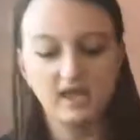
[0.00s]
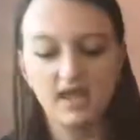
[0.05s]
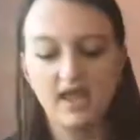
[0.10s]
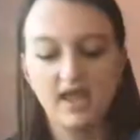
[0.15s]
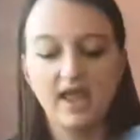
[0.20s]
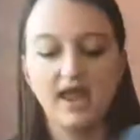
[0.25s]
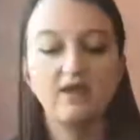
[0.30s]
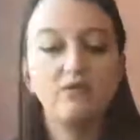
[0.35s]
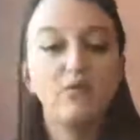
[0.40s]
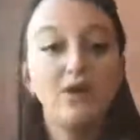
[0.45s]

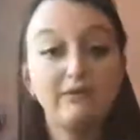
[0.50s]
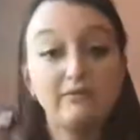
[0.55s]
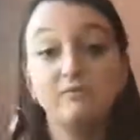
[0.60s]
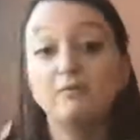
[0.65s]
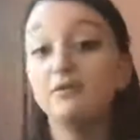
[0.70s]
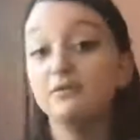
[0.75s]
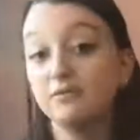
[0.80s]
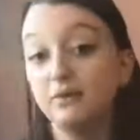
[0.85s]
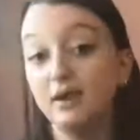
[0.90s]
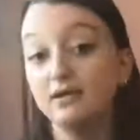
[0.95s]
and why we
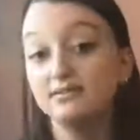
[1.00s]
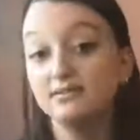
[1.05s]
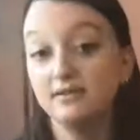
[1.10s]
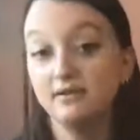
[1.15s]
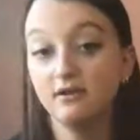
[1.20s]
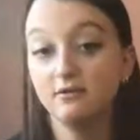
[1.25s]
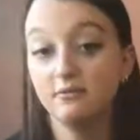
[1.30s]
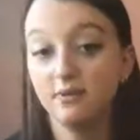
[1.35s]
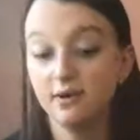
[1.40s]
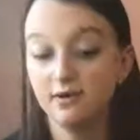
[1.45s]
put rosin on
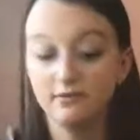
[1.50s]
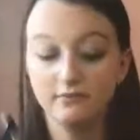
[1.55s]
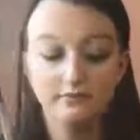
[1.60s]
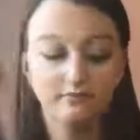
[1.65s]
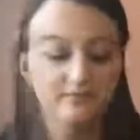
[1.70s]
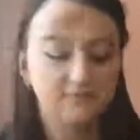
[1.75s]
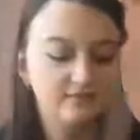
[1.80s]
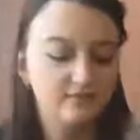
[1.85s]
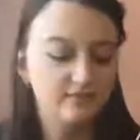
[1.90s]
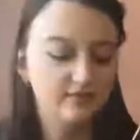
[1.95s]
our bow.
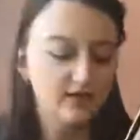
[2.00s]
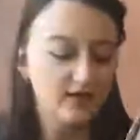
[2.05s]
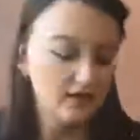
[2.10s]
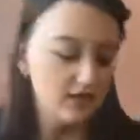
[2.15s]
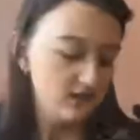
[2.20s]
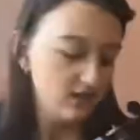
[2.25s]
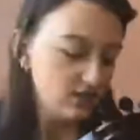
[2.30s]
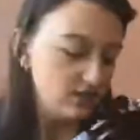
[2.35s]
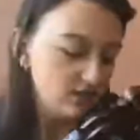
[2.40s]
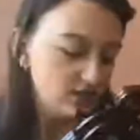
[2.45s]

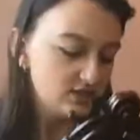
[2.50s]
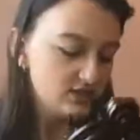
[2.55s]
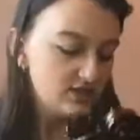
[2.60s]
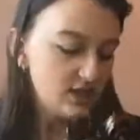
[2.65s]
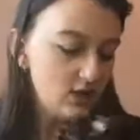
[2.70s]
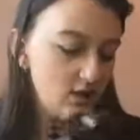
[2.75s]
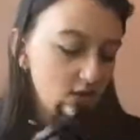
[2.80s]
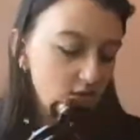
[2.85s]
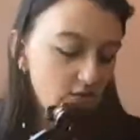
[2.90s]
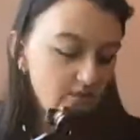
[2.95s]

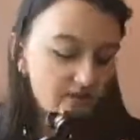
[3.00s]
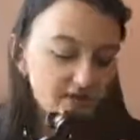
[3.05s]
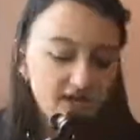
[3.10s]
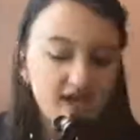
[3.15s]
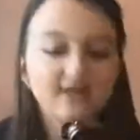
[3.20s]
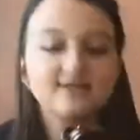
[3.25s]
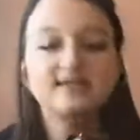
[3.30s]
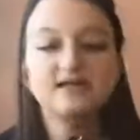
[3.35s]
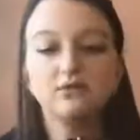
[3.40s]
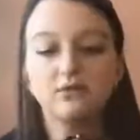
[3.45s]
So the
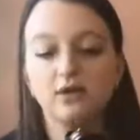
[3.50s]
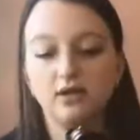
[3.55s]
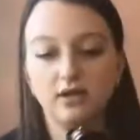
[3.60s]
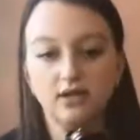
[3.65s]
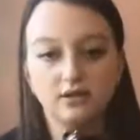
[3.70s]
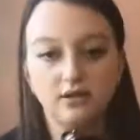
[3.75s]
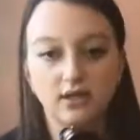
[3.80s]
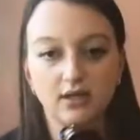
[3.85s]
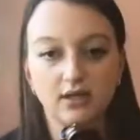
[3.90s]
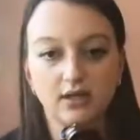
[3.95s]
next thing we're going
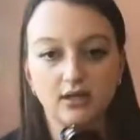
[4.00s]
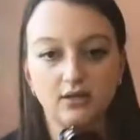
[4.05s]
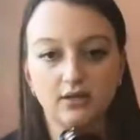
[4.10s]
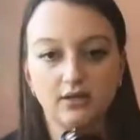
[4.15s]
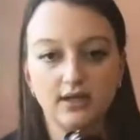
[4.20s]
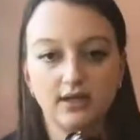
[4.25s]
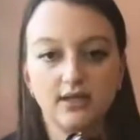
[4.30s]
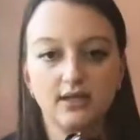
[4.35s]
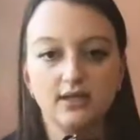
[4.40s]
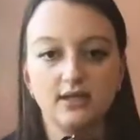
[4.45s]
to
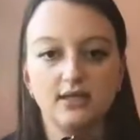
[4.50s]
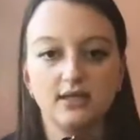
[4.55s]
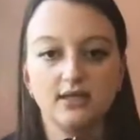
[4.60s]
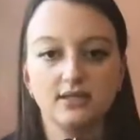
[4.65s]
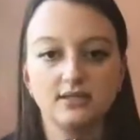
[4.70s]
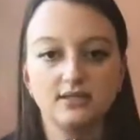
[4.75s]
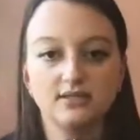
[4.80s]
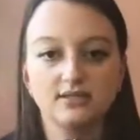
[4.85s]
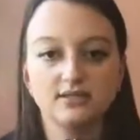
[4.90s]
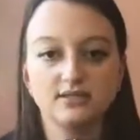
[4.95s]
learn
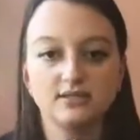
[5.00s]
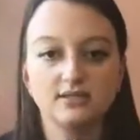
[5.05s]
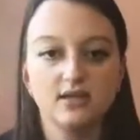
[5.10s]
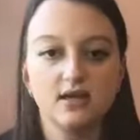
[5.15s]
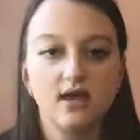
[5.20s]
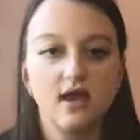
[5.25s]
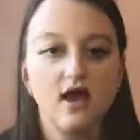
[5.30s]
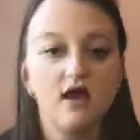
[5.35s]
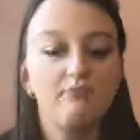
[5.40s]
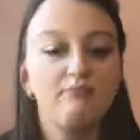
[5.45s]
is
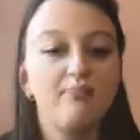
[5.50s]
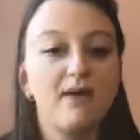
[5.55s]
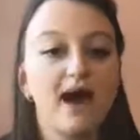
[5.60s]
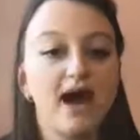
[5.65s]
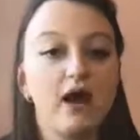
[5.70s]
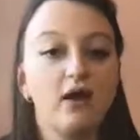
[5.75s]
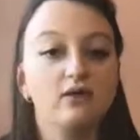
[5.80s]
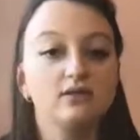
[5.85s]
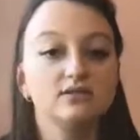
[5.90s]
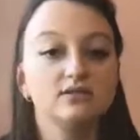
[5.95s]

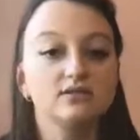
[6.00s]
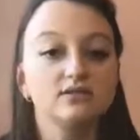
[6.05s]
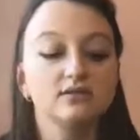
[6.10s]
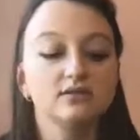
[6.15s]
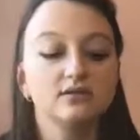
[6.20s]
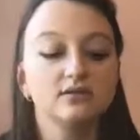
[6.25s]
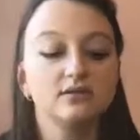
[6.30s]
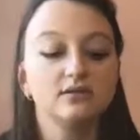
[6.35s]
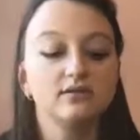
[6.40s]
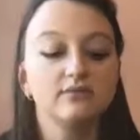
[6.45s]
about
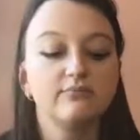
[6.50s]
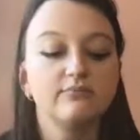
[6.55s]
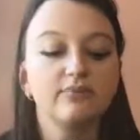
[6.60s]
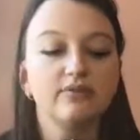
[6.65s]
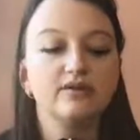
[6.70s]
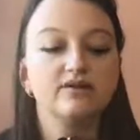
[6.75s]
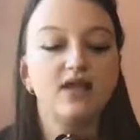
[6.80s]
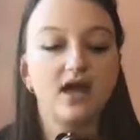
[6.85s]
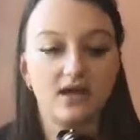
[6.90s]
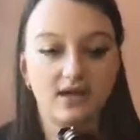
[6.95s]

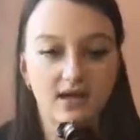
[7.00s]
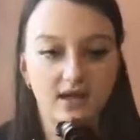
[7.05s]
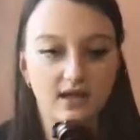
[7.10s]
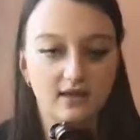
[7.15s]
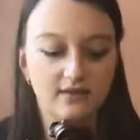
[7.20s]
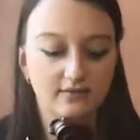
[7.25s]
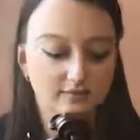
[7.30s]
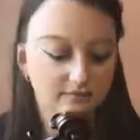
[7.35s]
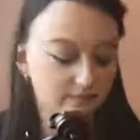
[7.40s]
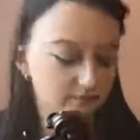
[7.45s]

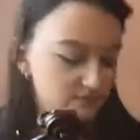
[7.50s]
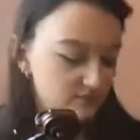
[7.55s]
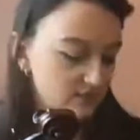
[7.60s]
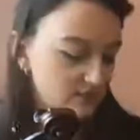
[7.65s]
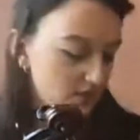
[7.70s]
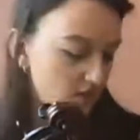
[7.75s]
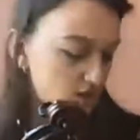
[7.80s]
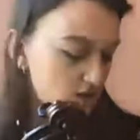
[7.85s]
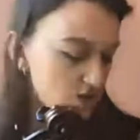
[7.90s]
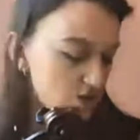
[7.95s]
plucking.
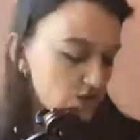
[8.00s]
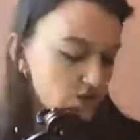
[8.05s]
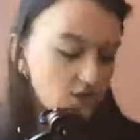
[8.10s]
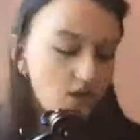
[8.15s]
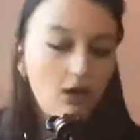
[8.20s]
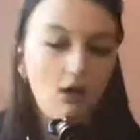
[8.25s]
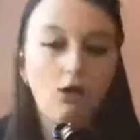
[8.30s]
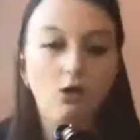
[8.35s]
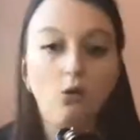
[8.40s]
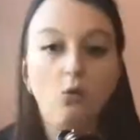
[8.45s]

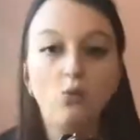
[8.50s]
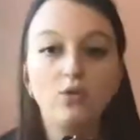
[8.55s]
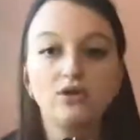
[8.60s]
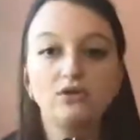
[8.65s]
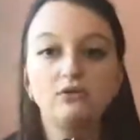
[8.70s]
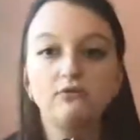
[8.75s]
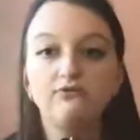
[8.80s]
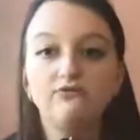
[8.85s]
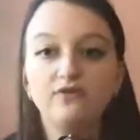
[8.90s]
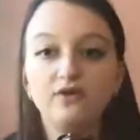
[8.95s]
So when
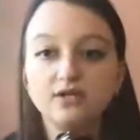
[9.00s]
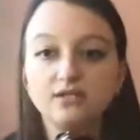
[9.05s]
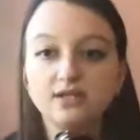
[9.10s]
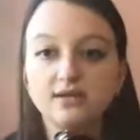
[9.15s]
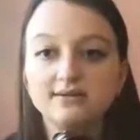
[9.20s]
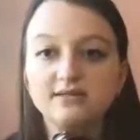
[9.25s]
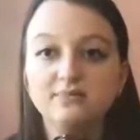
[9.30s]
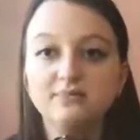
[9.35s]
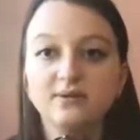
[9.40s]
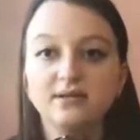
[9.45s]
you first
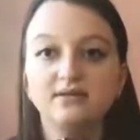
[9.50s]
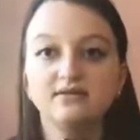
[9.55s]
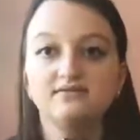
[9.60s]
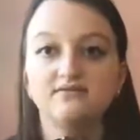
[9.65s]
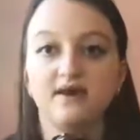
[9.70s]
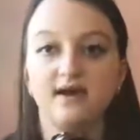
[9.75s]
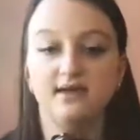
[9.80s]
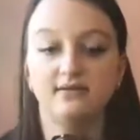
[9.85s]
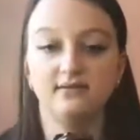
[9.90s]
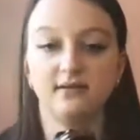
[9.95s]
start to play the
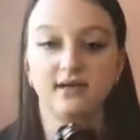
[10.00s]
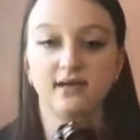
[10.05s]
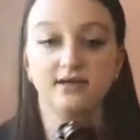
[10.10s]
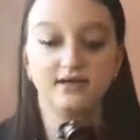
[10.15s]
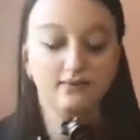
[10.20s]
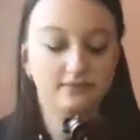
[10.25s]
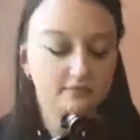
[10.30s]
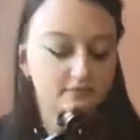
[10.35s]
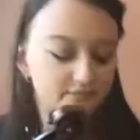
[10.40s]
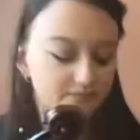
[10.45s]

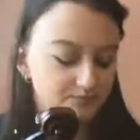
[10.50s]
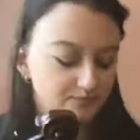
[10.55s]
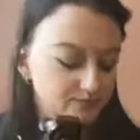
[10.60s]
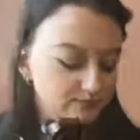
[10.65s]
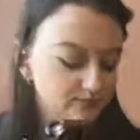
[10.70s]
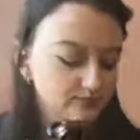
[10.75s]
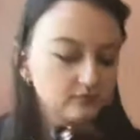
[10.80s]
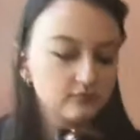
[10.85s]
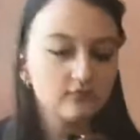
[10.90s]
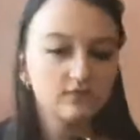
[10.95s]
violin,
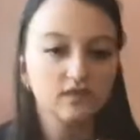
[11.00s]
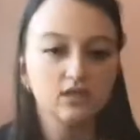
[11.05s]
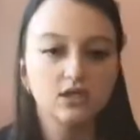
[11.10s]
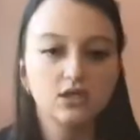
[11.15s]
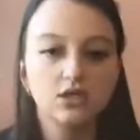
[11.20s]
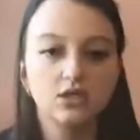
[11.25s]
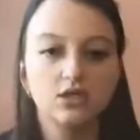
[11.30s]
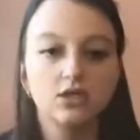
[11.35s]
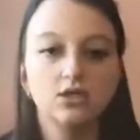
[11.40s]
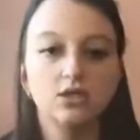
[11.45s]

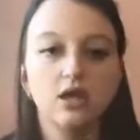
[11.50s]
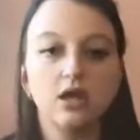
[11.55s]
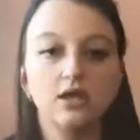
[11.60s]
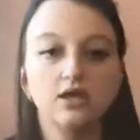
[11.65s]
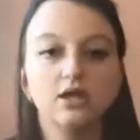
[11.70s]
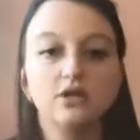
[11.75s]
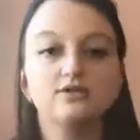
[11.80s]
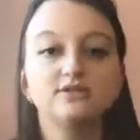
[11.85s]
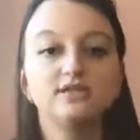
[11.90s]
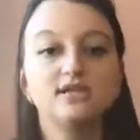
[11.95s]

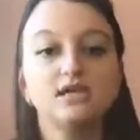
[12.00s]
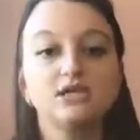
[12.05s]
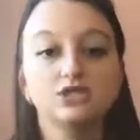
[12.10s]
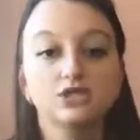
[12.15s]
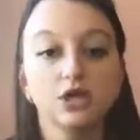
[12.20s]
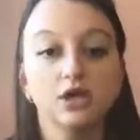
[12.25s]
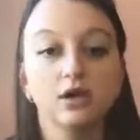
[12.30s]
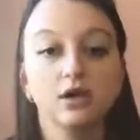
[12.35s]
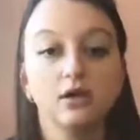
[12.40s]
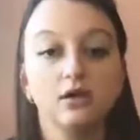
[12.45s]
your
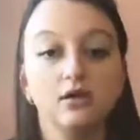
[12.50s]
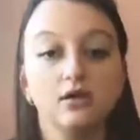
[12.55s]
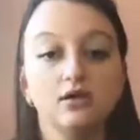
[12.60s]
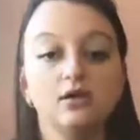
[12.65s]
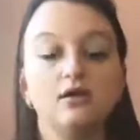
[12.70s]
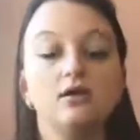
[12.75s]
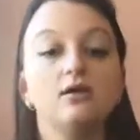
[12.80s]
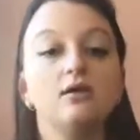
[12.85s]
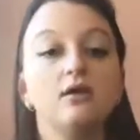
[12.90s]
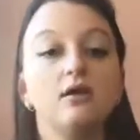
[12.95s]
teacher
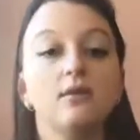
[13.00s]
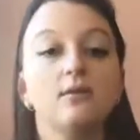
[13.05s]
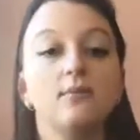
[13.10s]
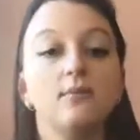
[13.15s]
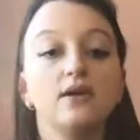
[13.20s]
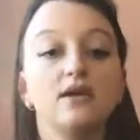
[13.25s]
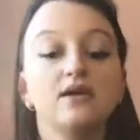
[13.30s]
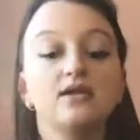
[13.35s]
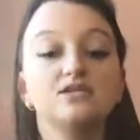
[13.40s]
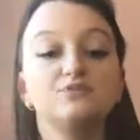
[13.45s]

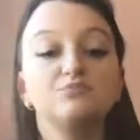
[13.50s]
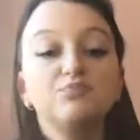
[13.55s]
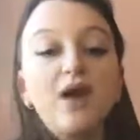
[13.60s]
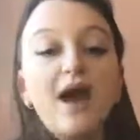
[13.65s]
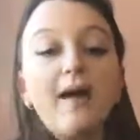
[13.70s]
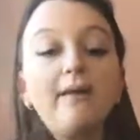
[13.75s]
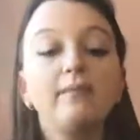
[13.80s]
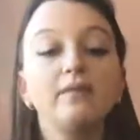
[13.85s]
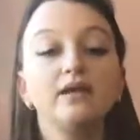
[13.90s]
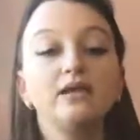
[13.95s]
is
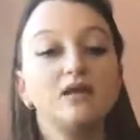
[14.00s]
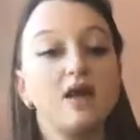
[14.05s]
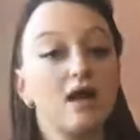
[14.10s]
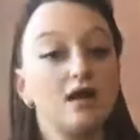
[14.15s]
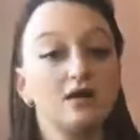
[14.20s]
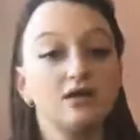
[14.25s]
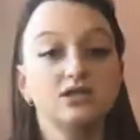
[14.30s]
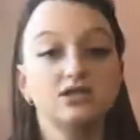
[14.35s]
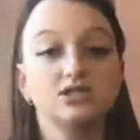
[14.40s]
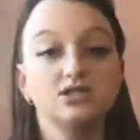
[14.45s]
probably not
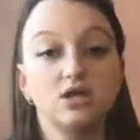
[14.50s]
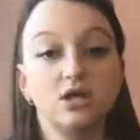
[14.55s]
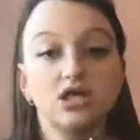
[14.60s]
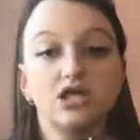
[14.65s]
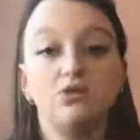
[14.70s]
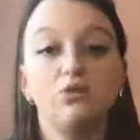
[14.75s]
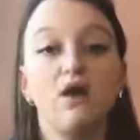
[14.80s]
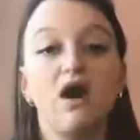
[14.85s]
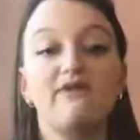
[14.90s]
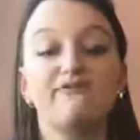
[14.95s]
going to start
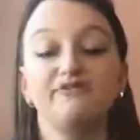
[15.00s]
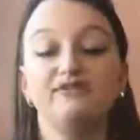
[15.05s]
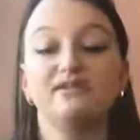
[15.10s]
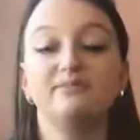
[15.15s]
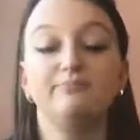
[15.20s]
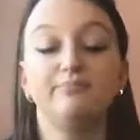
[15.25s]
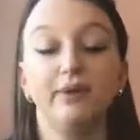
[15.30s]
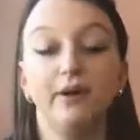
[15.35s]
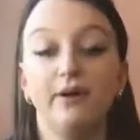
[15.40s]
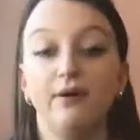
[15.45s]
you off with the
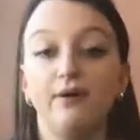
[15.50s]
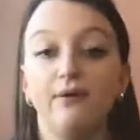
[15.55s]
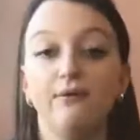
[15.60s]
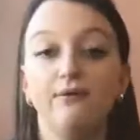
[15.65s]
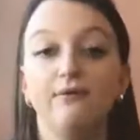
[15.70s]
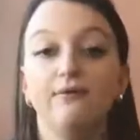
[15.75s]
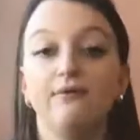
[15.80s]
bow